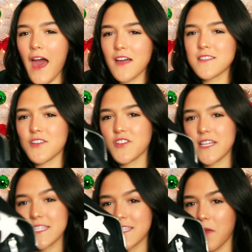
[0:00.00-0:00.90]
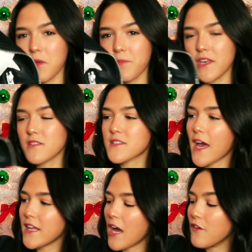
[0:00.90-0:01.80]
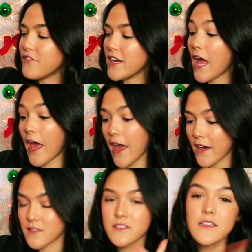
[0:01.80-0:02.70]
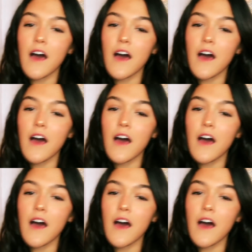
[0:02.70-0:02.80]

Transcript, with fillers: add such a nice statement piece to any outfit, and